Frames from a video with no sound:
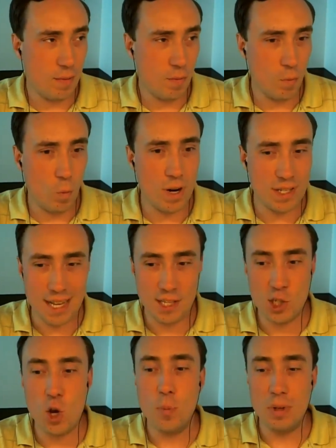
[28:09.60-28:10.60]
what does that
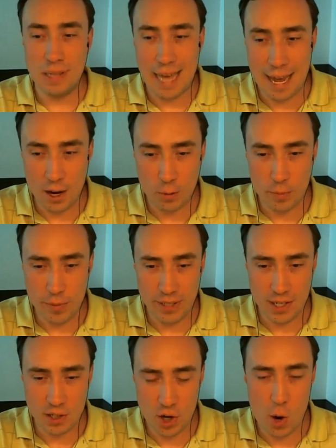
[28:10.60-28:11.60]
scope allow?
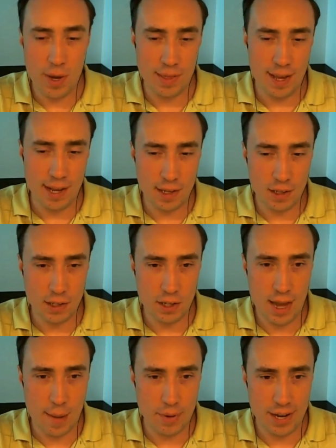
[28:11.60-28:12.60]
Because knowing that
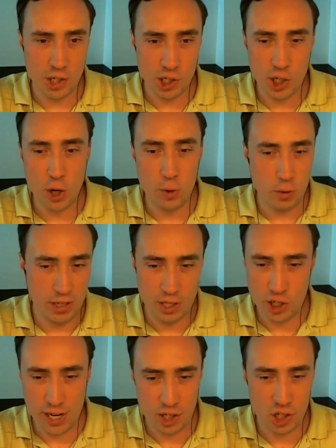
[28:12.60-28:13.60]
application code
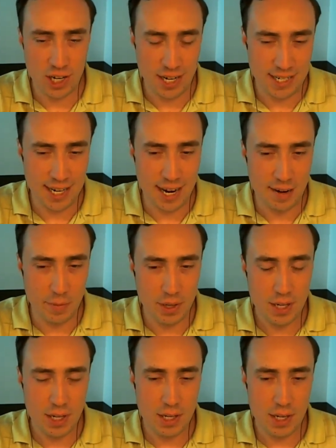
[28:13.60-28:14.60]
can change at any time,
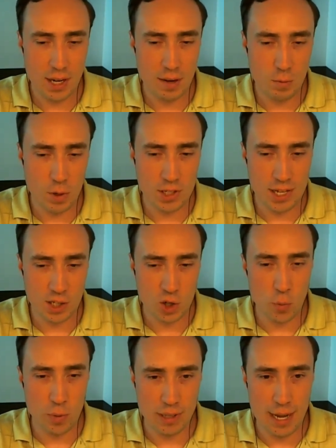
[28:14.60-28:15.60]
um, what does that
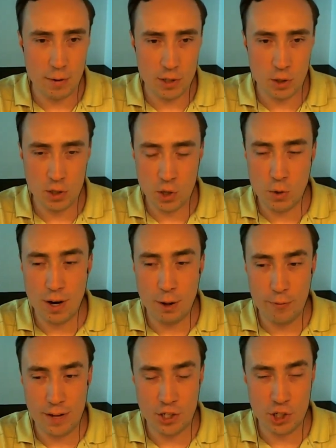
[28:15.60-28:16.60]
scope allow? And so the U R
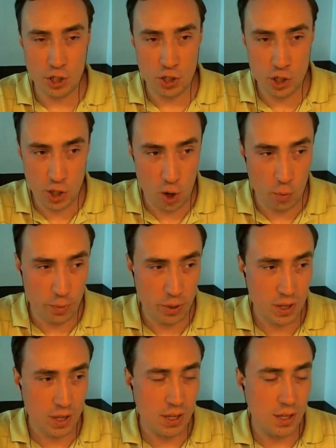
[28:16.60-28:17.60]
L fetch scope
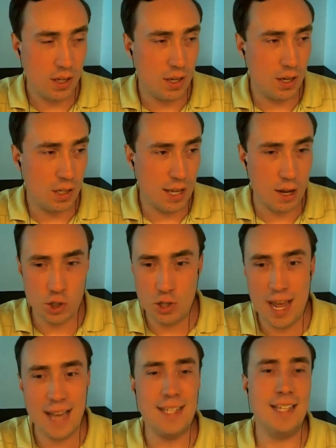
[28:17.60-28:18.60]
allows you
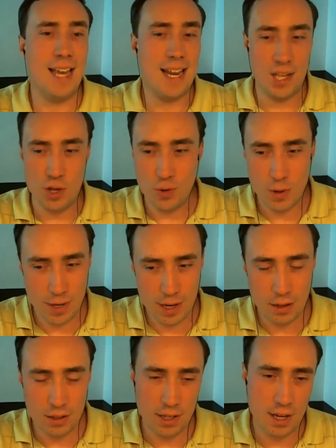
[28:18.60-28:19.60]
to access any U R
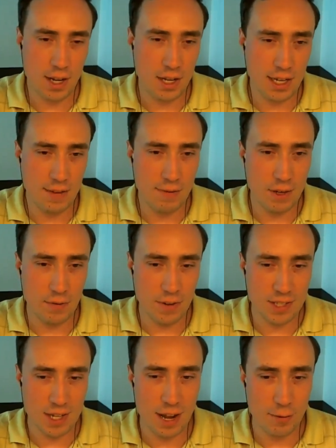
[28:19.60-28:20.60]
L, uh, even if
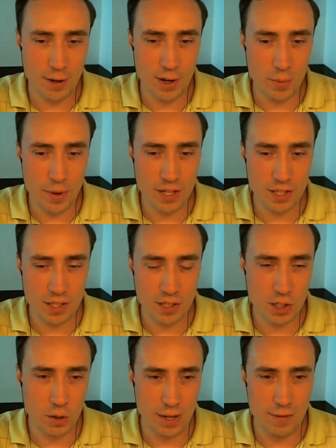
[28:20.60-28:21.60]
it's not Firebase.
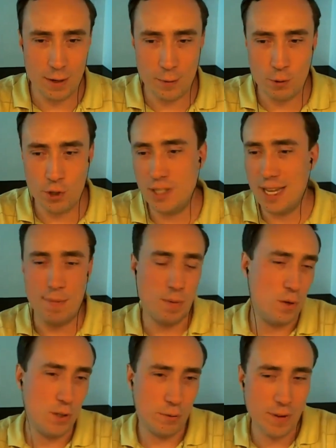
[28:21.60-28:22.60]
So even if you just happen to
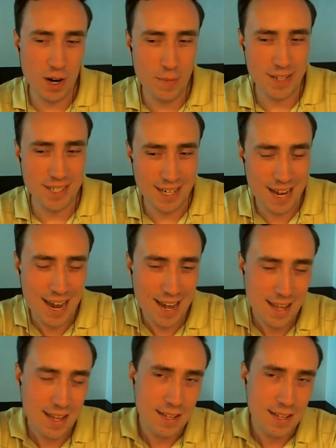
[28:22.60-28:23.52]
be using Firebase today,